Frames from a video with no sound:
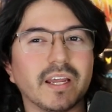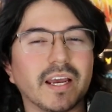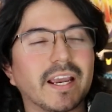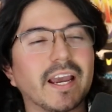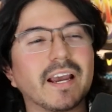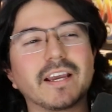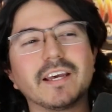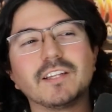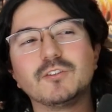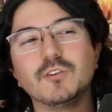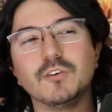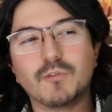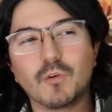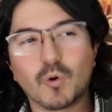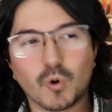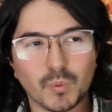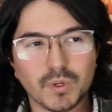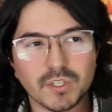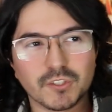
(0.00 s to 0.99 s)
I can't get to a
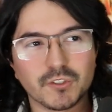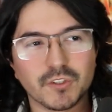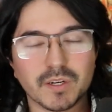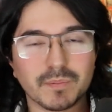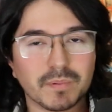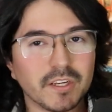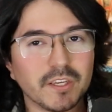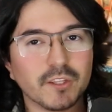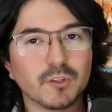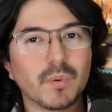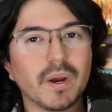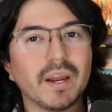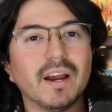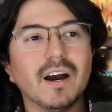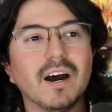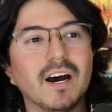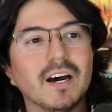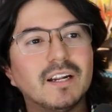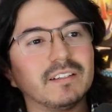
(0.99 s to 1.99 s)
4-win streak. But either way,
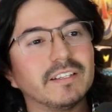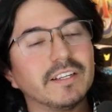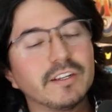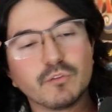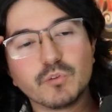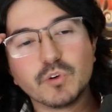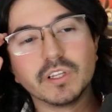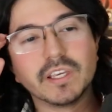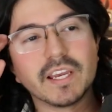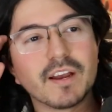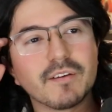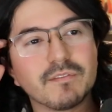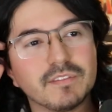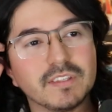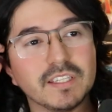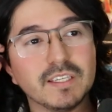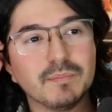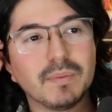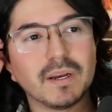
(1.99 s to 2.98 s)
didn't really
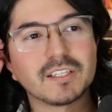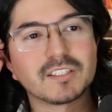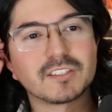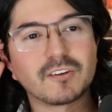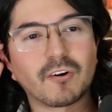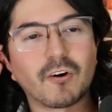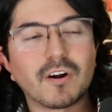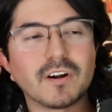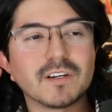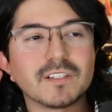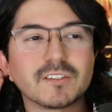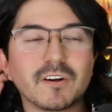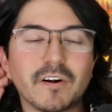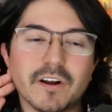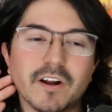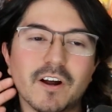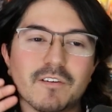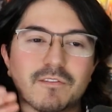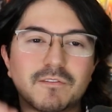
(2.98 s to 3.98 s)
have the best start.
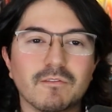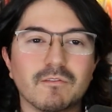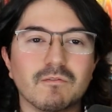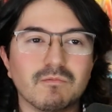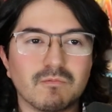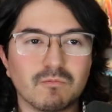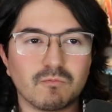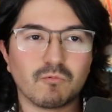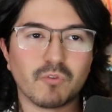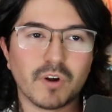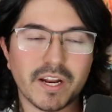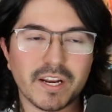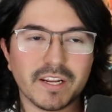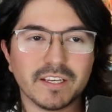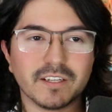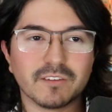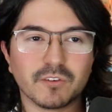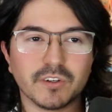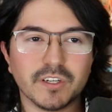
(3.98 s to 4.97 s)
Starting off
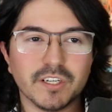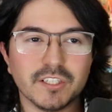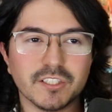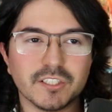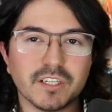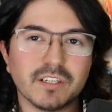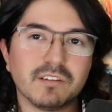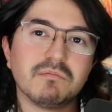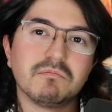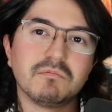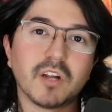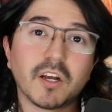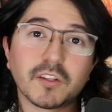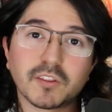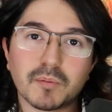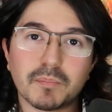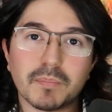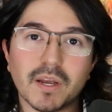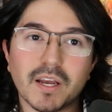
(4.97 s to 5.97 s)
Radiant Greninja,
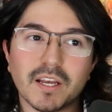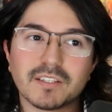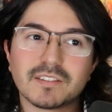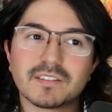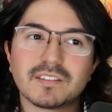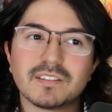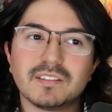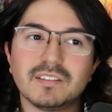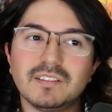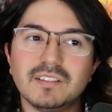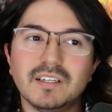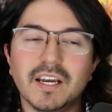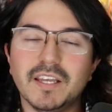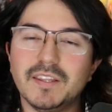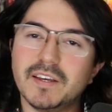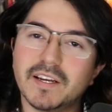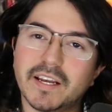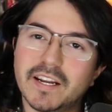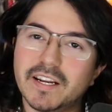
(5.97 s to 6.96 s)
not the best.
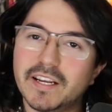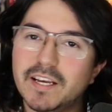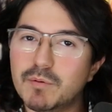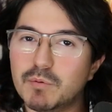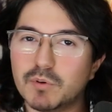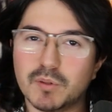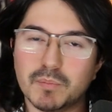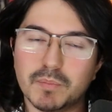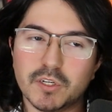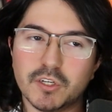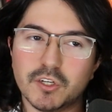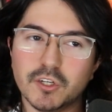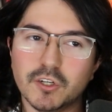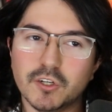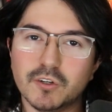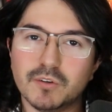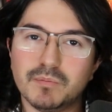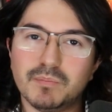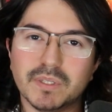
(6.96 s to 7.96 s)
And then getting hit with the
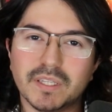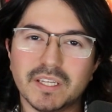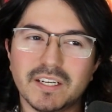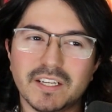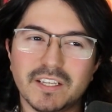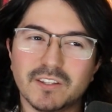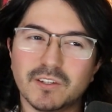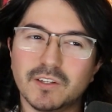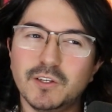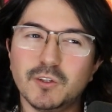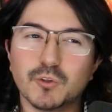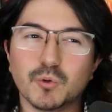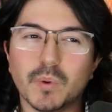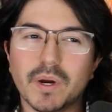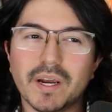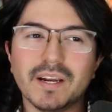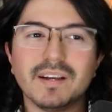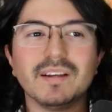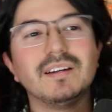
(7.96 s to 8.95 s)
Badoo. But then either
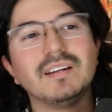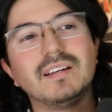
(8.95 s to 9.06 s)
way.